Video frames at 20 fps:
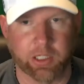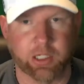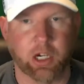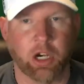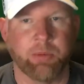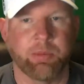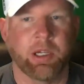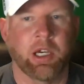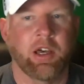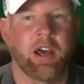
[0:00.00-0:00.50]

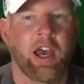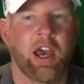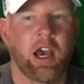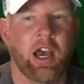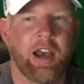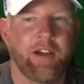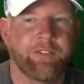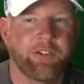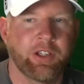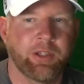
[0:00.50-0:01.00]
Ecomi
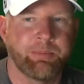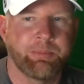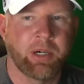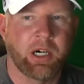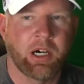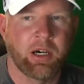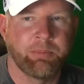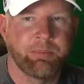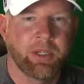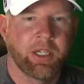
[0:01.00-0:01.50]
after the
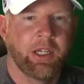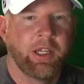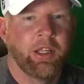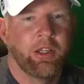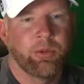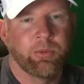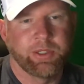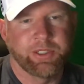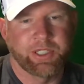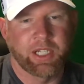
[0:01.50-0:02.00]
pump.
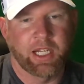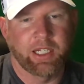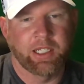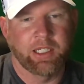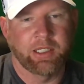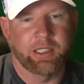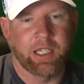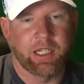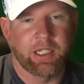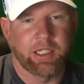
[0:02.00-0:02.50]
The reason I
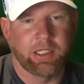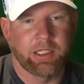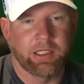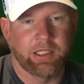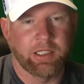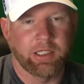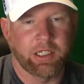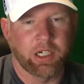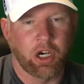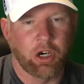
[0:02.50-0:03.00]
didn't get into
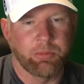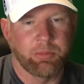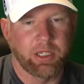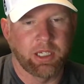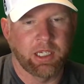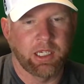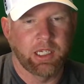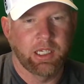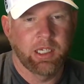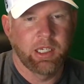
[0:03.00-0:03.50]

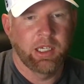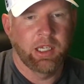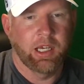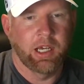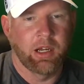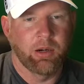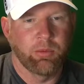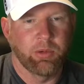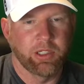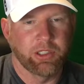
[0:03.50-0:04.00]
Ecomi
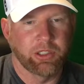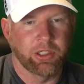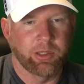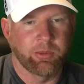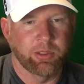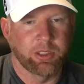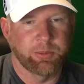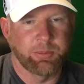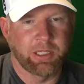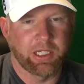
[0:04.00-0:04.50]
originally
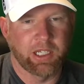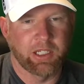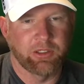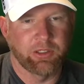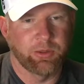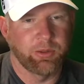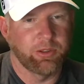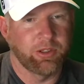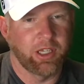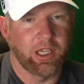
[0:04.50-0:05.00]
was because
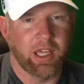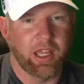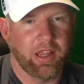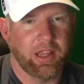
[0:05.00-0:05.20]
it was